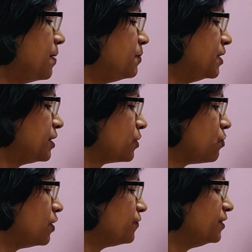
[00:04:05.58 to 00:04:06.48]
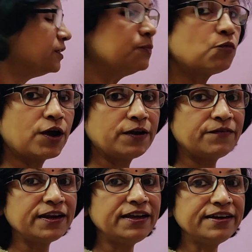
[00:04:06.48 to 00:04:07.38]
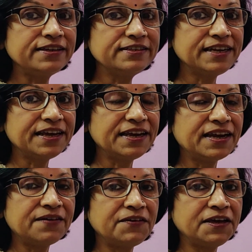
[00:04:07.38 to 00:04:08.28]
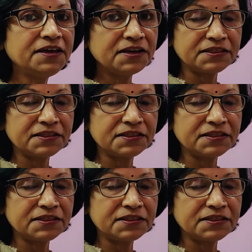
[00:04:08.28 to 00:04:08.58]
temperature called freezing point, when heat is taken away,